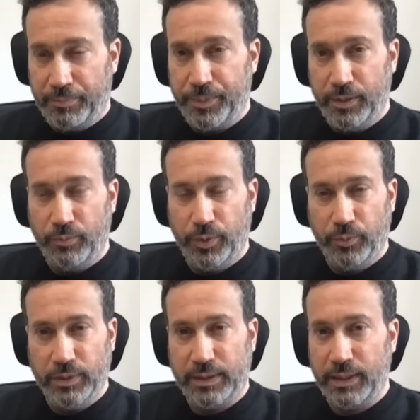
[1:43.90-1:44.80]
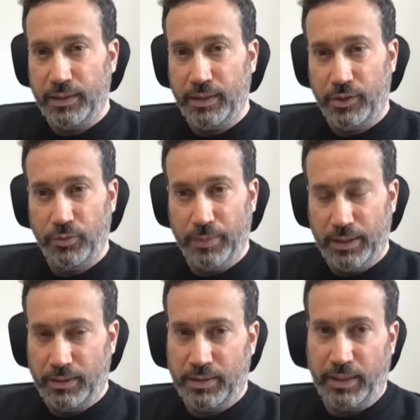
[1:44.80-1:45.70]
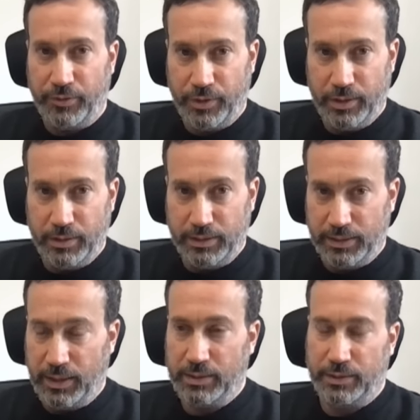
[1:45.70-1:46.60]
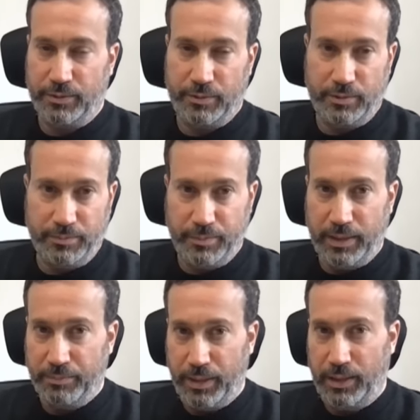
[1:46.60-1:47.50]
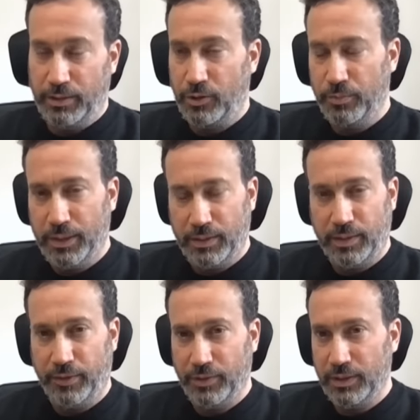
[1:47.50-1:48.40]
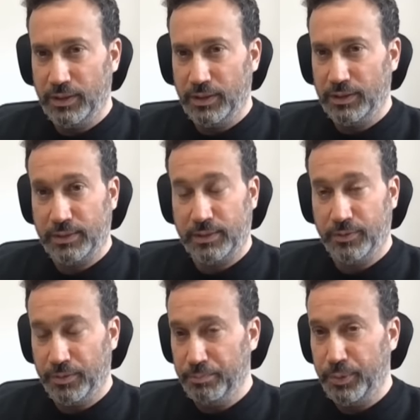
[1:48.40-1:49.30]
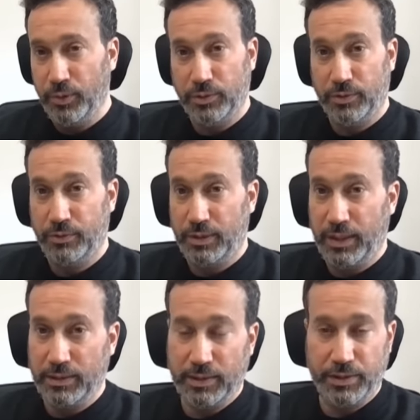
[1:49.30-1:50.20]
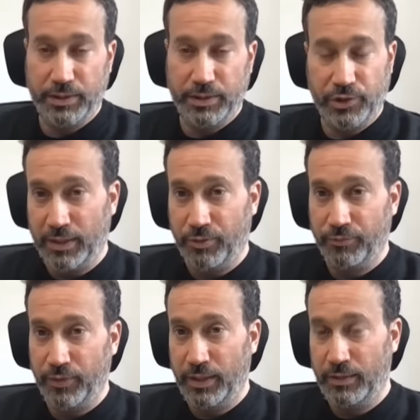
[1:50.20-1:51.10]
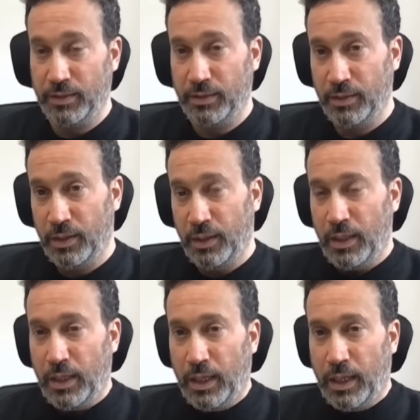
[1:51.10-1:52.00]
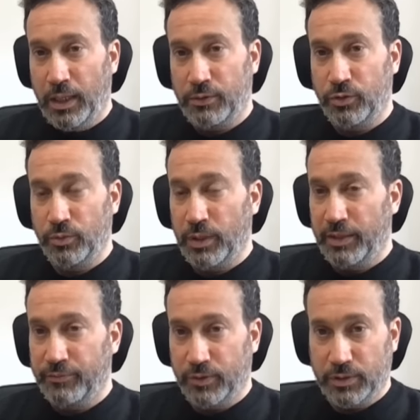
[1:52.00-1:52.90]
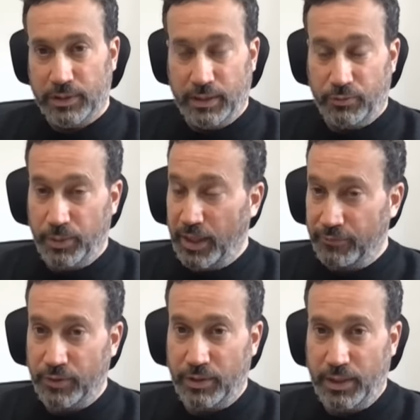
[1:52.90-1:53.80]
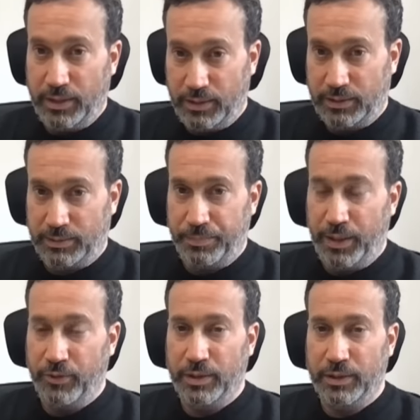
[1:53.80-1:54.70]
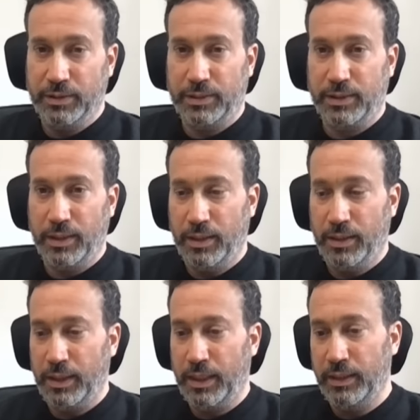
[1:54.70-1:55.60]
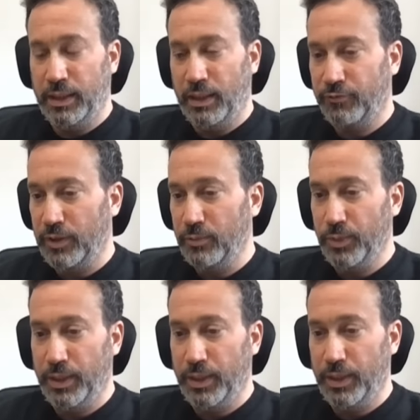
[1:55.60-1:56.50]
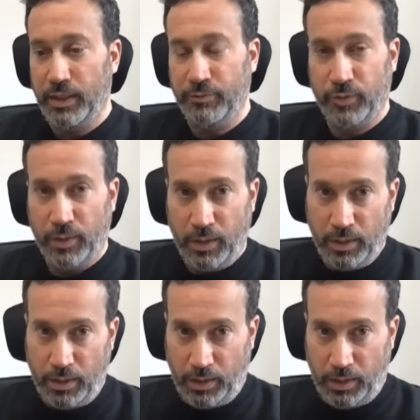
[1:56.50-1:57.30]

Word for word: will happen, we will see the humanitarian disaster, the man made humanitarian disaster imposed on Gaza, just aggravated uh, to levels that we haven't yet experienced. Uh, in Rafah, we have